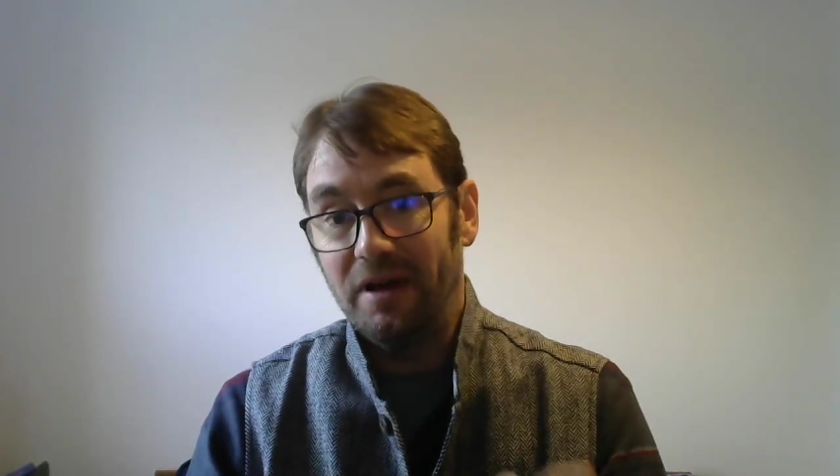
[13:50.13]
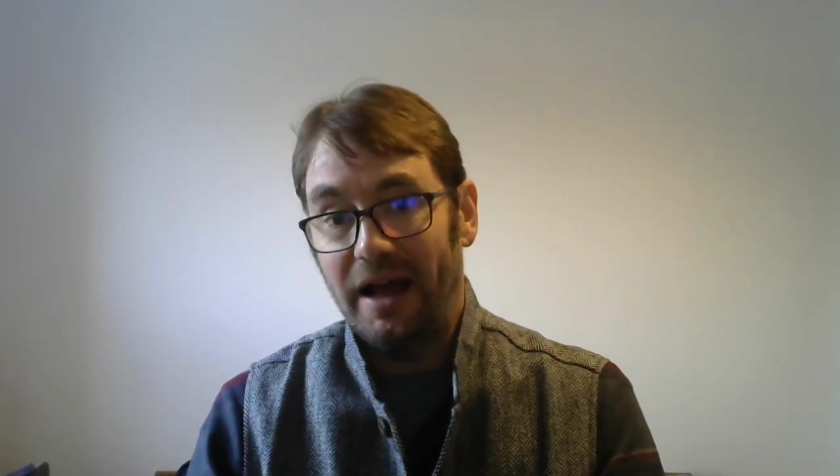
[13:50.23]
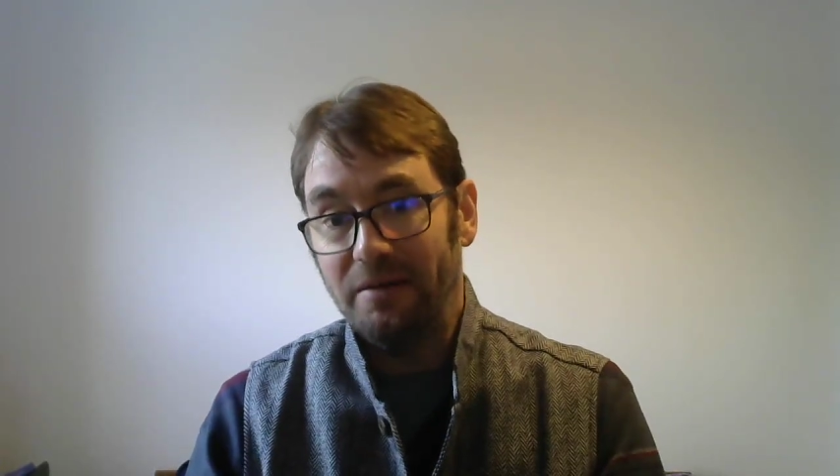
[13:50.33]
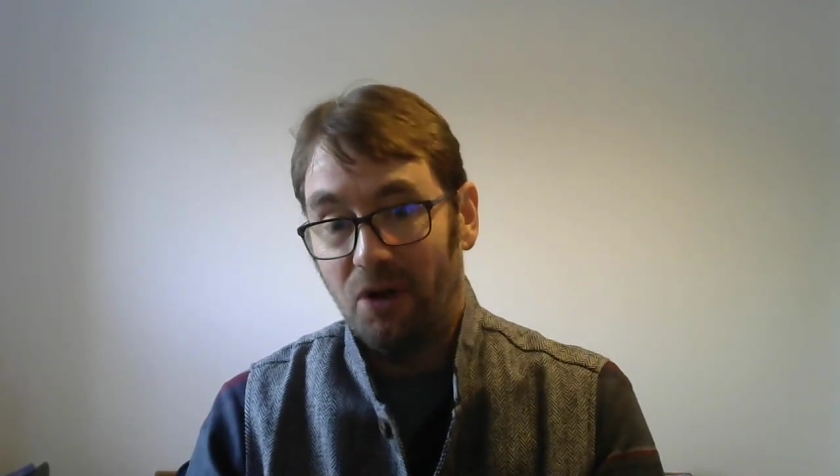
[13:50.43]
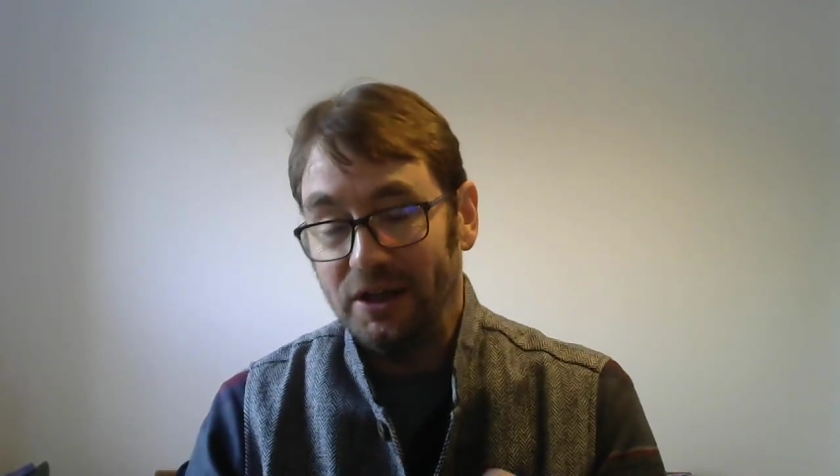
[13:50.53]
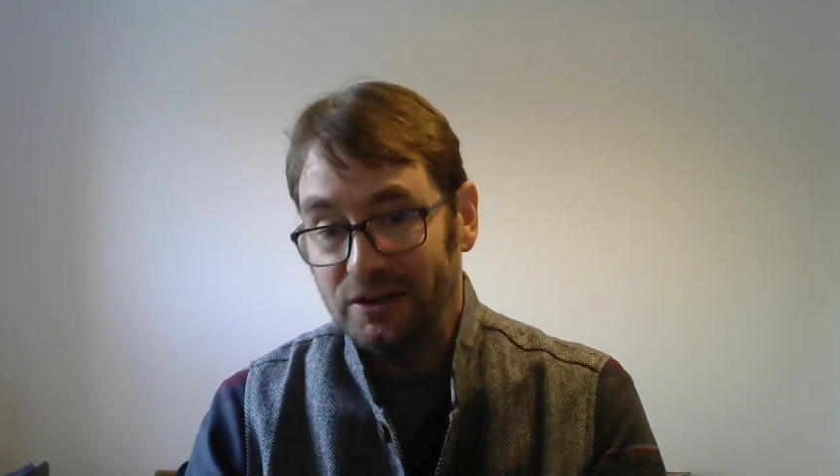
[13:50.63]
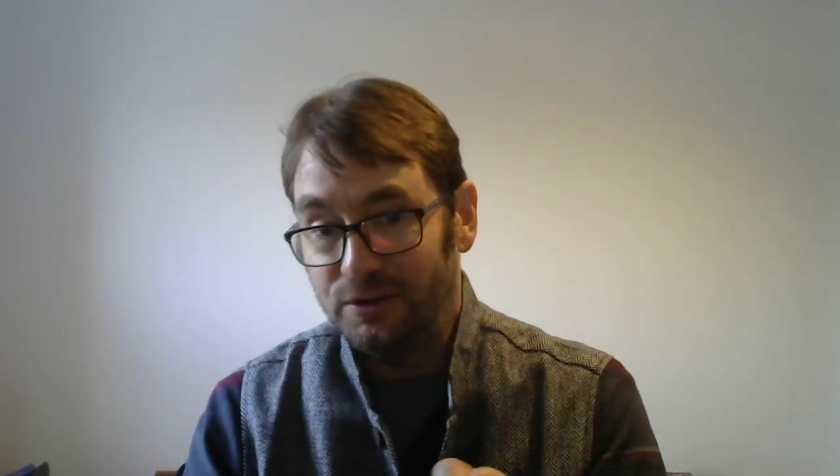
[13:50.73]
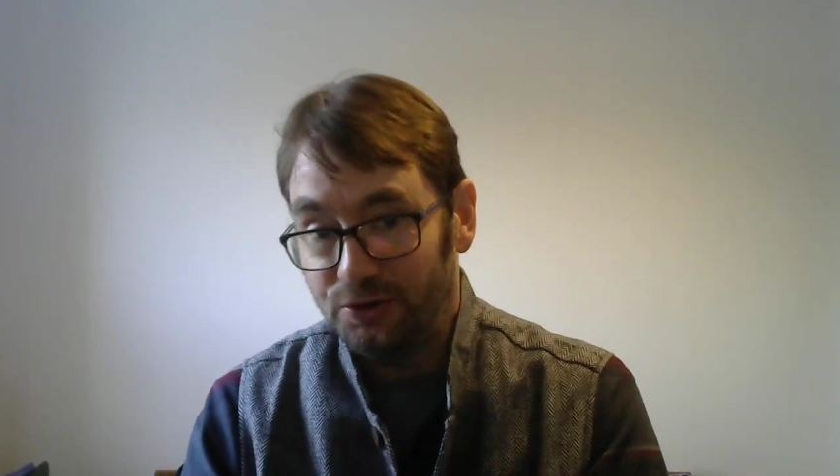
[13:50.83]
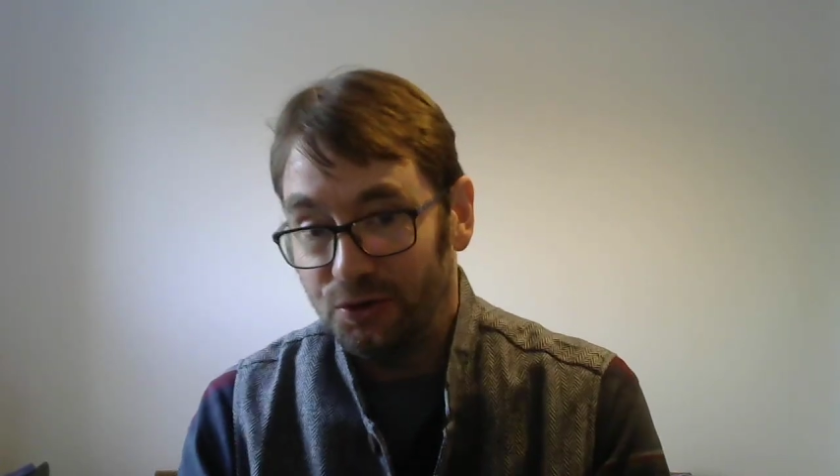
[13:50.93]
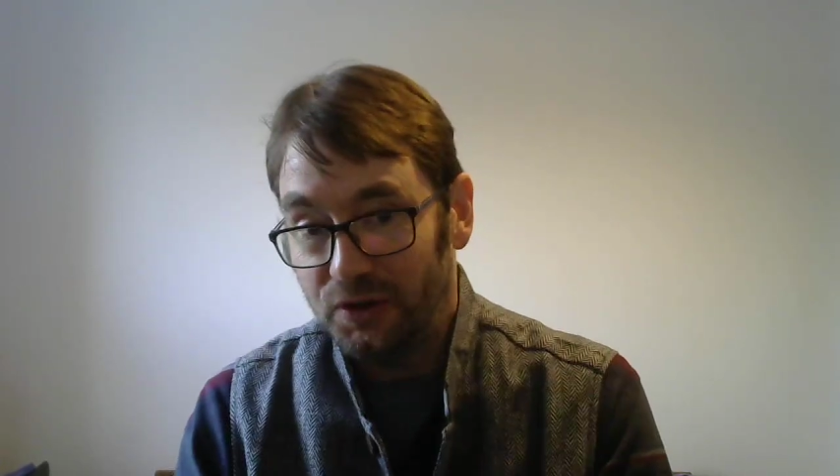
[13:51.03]
and Michael
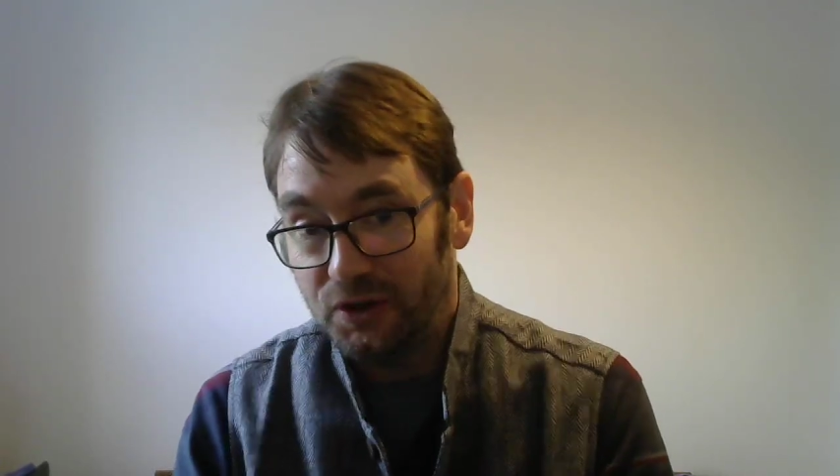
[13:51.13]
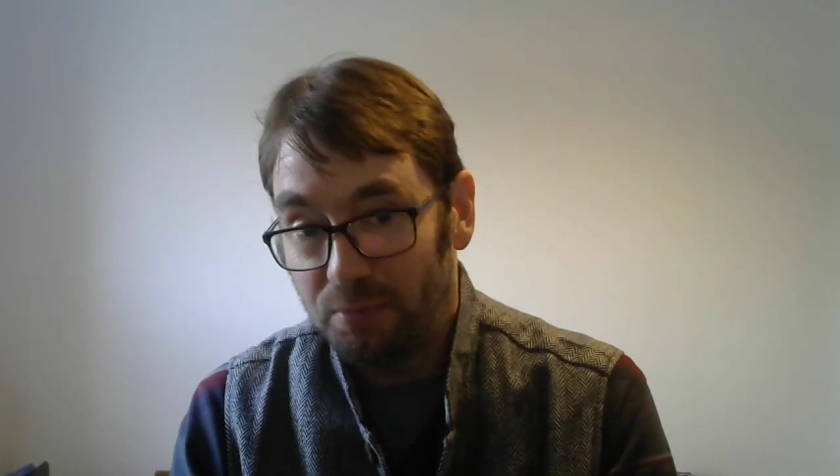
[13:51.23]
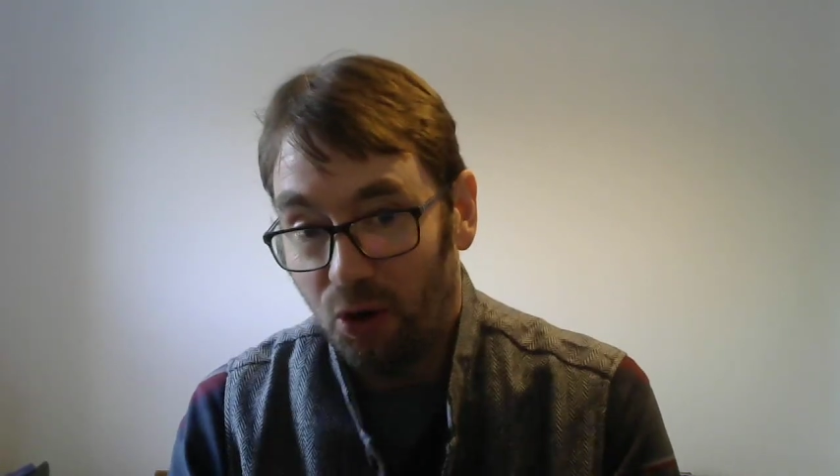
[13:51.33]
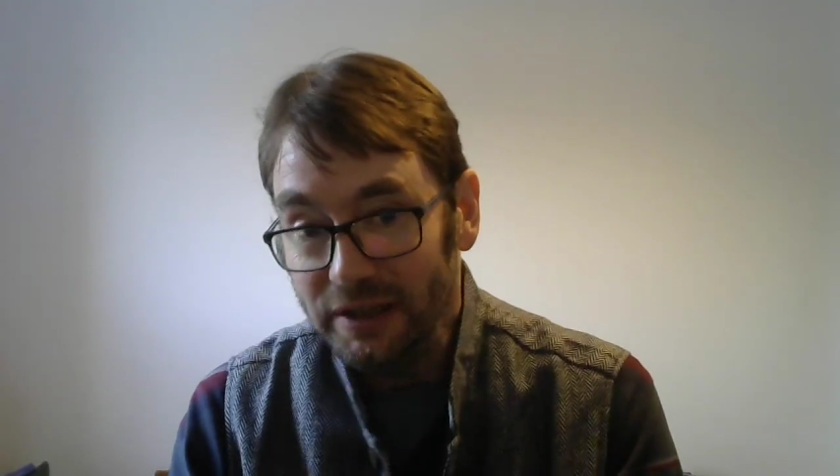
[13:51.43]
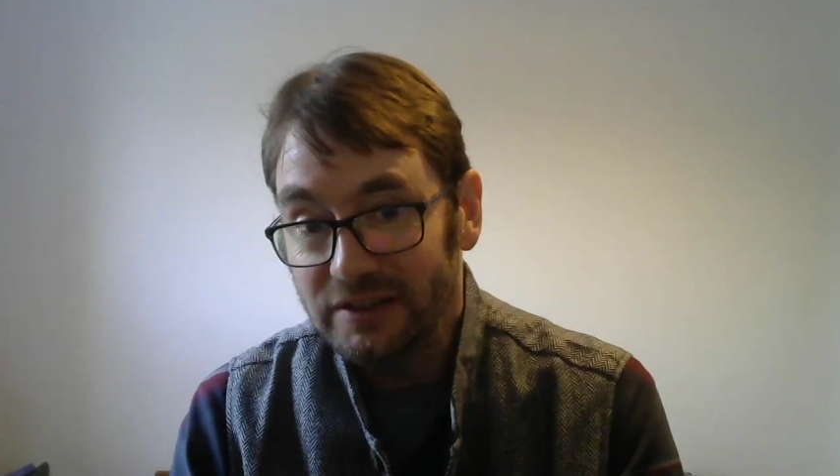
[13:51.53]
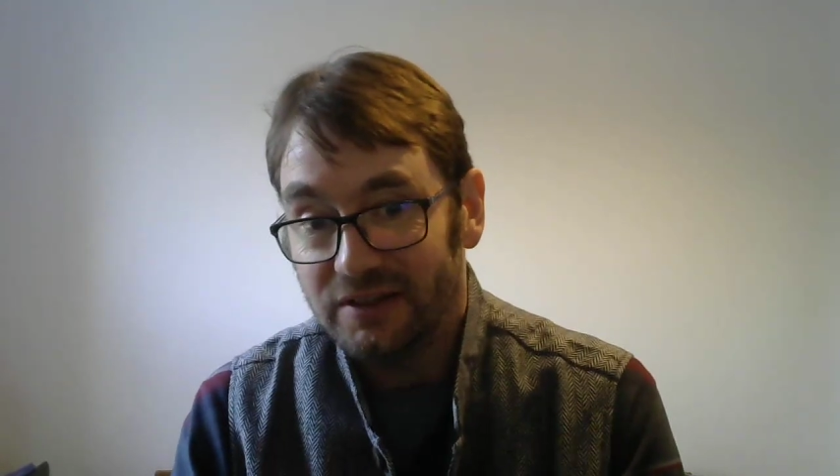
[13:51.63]
to this point,